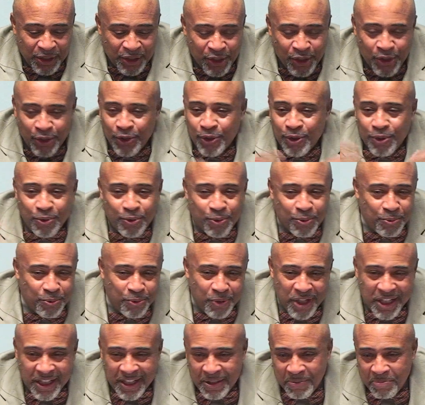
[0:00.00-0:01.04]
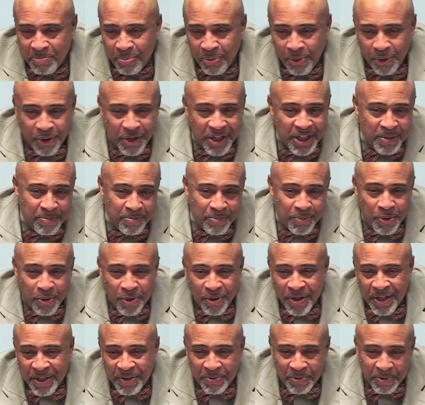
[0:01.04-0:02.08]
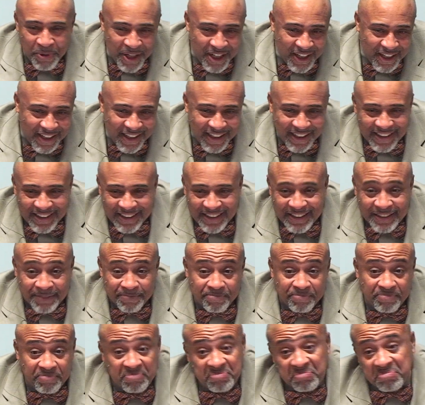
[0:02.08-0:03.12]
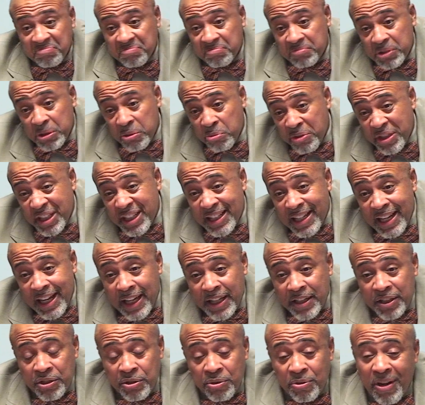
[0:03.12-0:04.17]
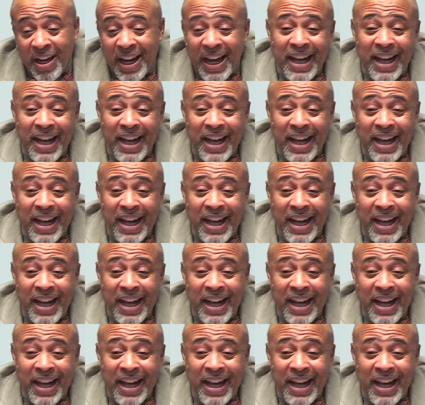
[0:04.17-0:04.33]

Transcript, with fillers: Little Rick, pretty boy Rick. What did I do?